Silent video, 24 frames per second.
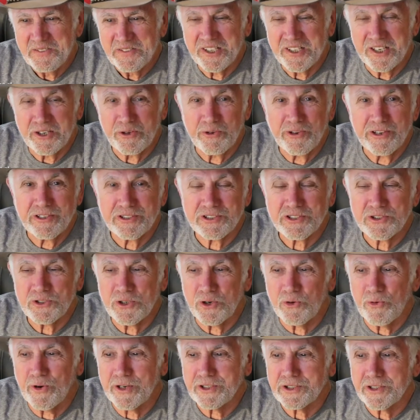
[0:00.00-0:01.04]
There is no
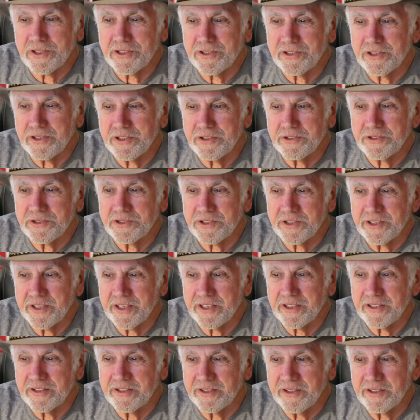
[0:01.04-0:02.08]
Russian collusion, he
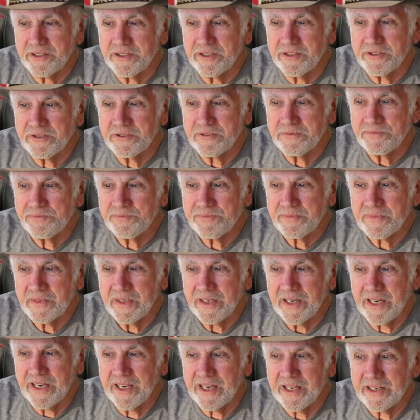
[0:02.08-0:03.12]
continued.
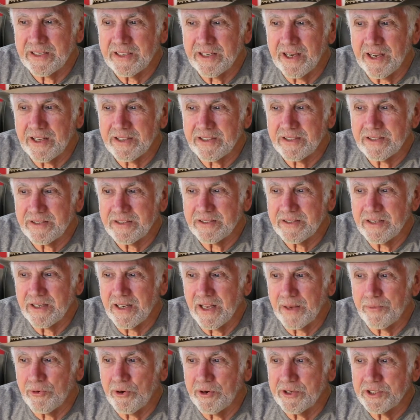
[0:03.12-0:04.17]
I had not
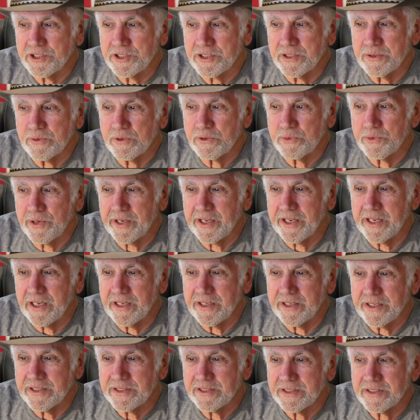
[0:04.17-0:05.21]
collaboration with
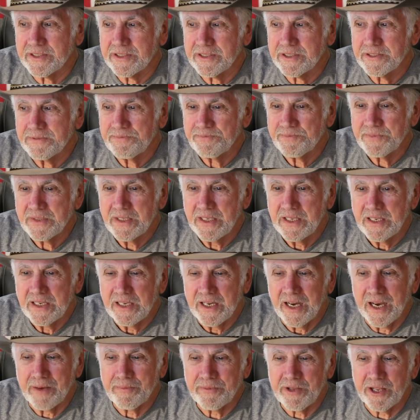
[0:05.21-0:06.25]
WikiLeaks.
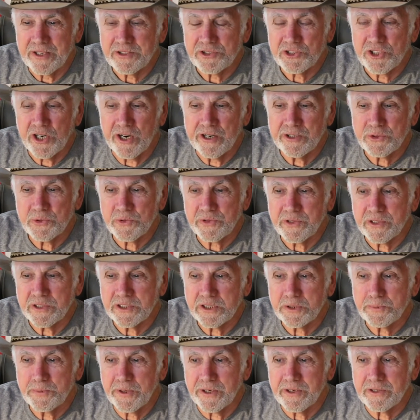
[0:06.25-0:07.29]
I'm not charged with
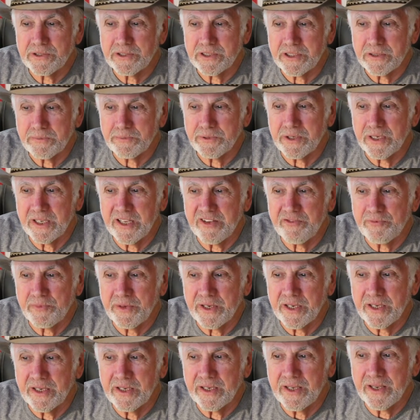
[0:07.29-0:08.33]
conspiracy. Believe
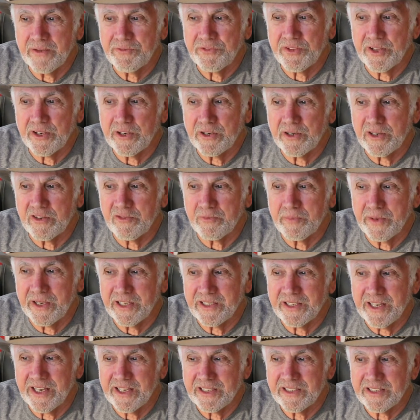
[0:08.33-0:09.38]
me, if they could have
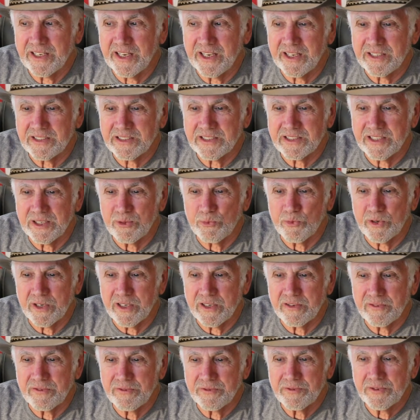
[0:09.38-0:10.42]
made that case, they would
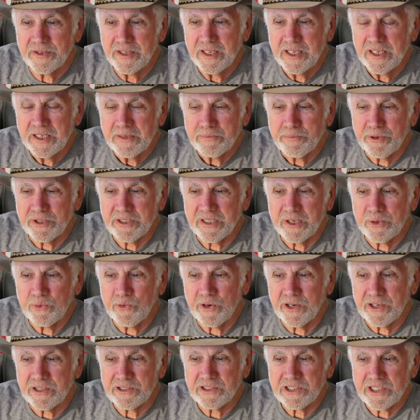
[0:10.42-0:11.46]
have. But they
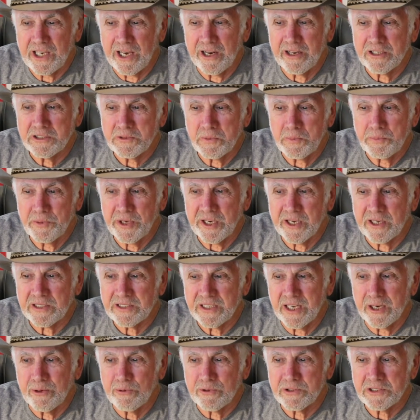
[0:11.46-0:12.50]
want to silence because
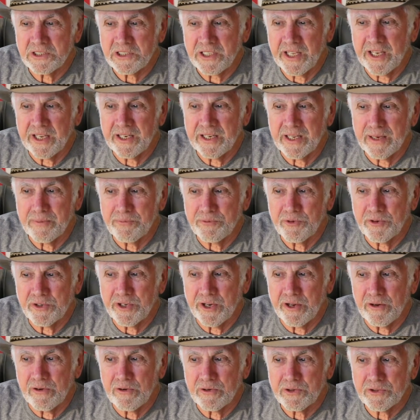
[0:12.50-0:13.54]
I would stand up for
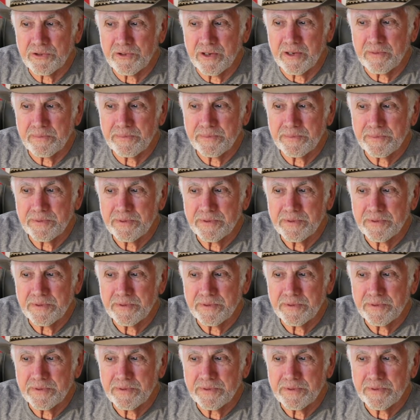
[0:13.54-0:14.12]
Donald Trump.